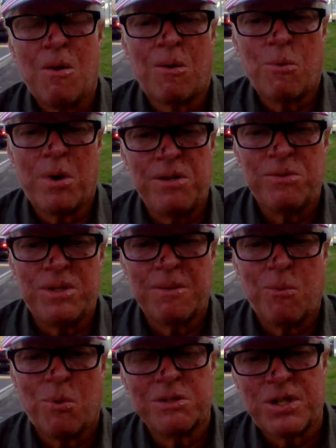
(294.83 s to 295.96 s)
or what you did
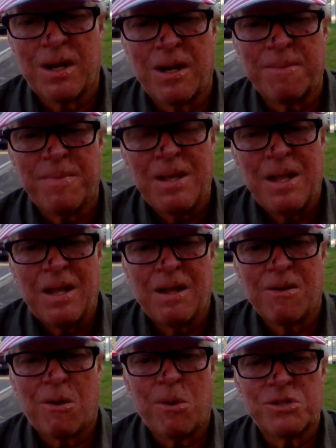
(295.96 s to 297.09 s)
one time,
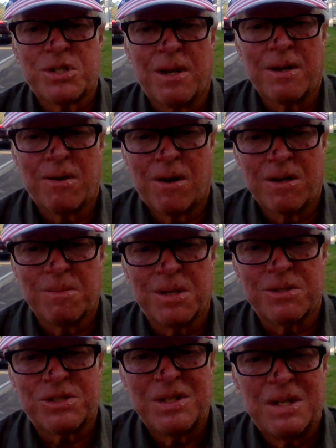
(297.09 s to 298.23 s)
and all those kind of
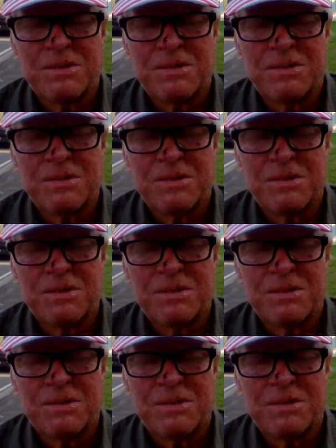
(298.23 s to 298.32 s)
arguments.